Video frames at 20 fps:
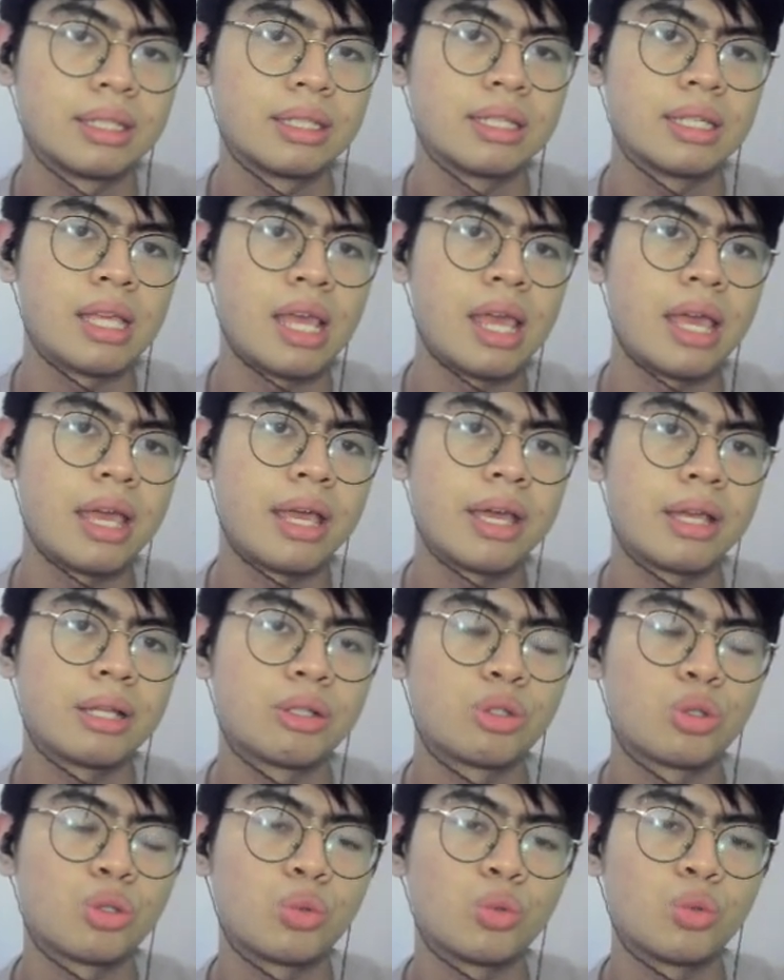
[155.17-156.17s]

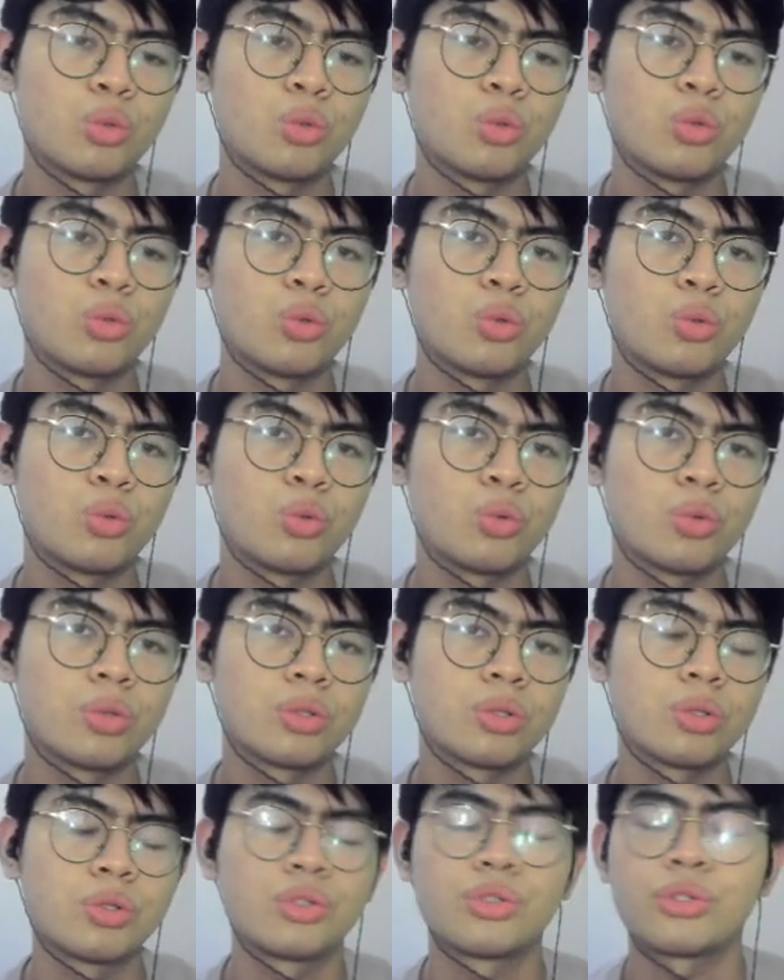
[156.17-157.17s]
And to
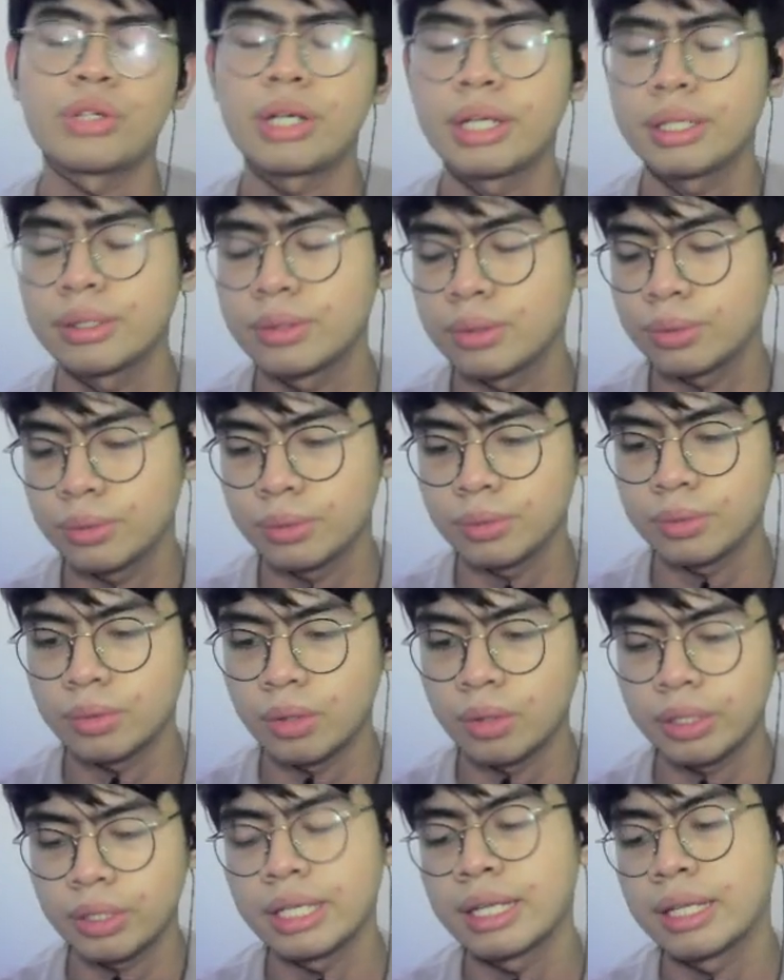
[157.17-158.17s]
try to
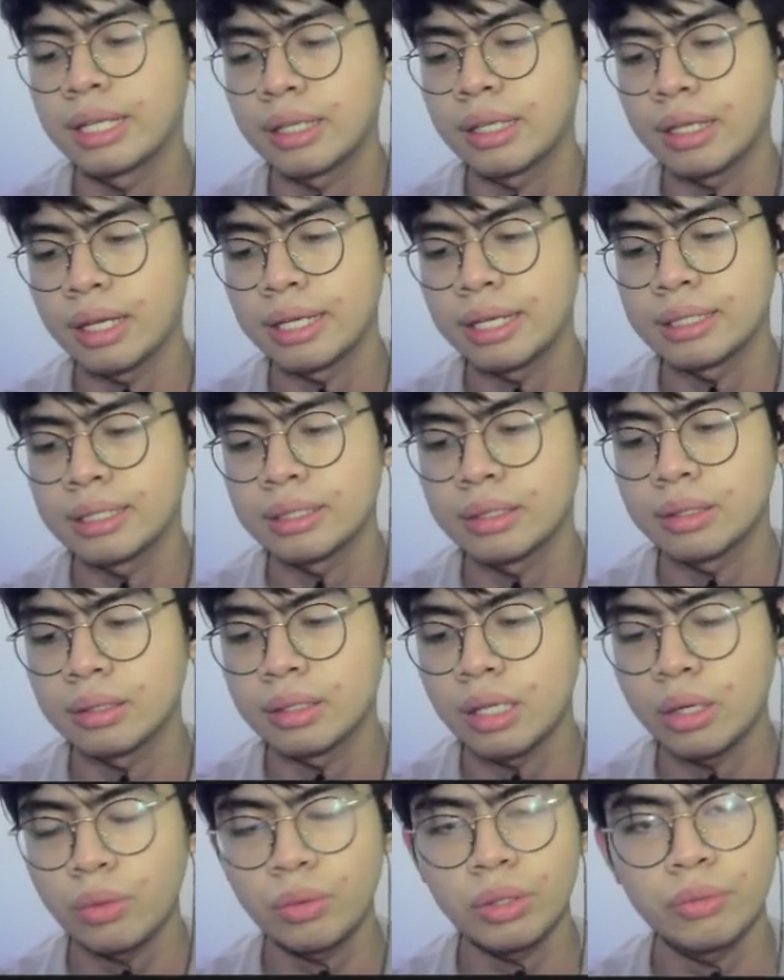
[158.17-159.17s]
and
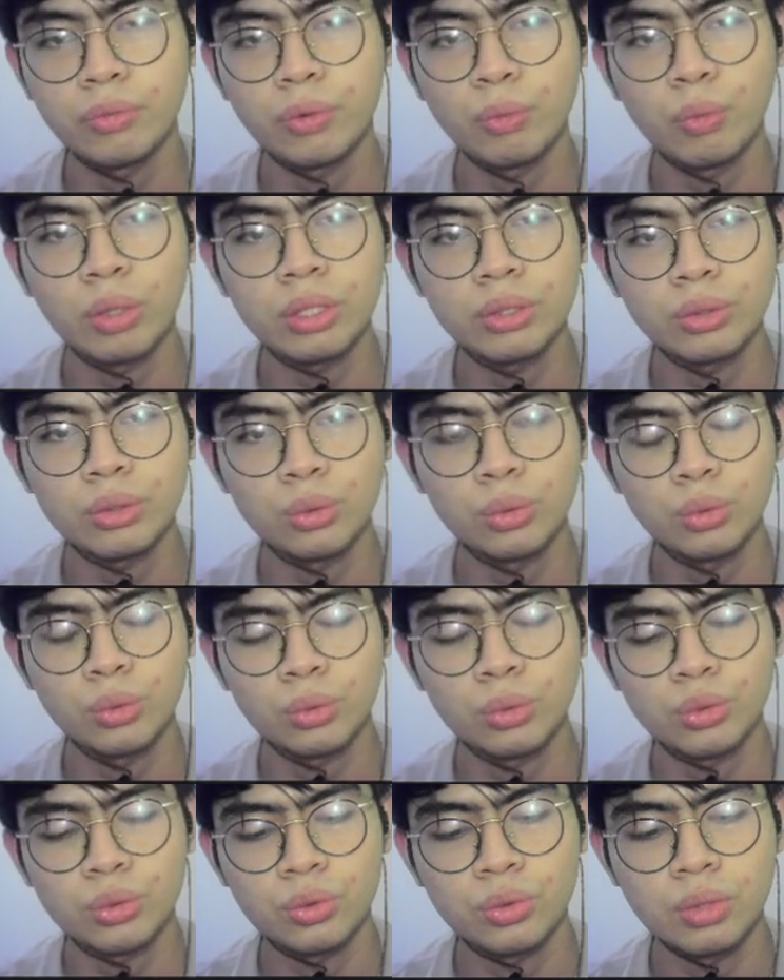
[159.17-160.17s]
now if we want
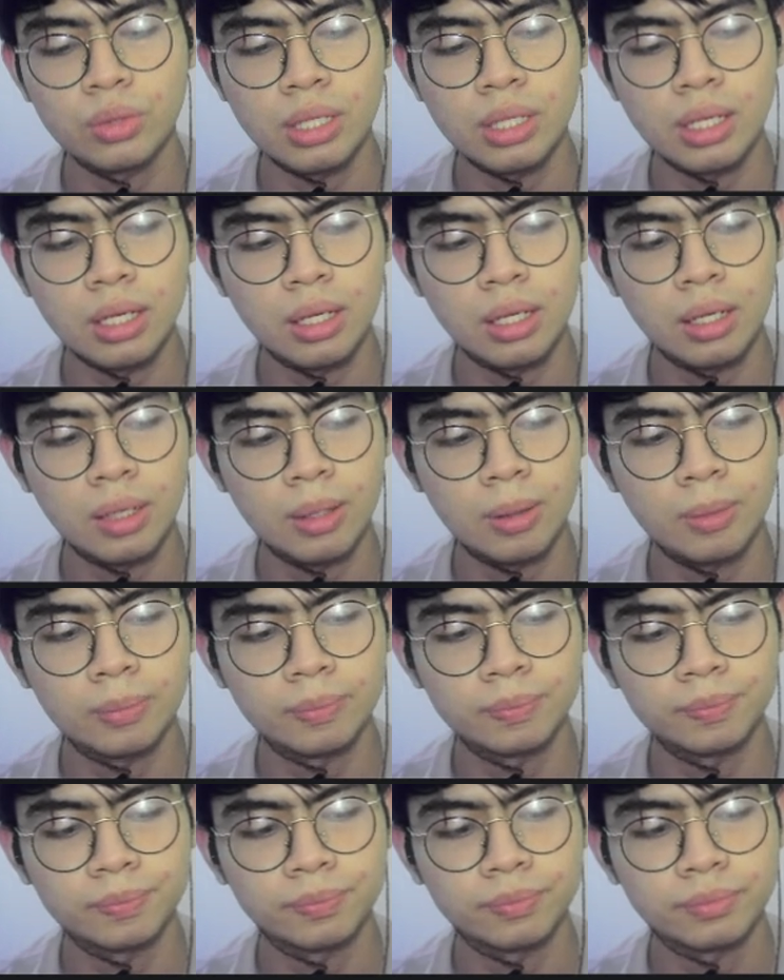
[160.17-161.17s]
to um,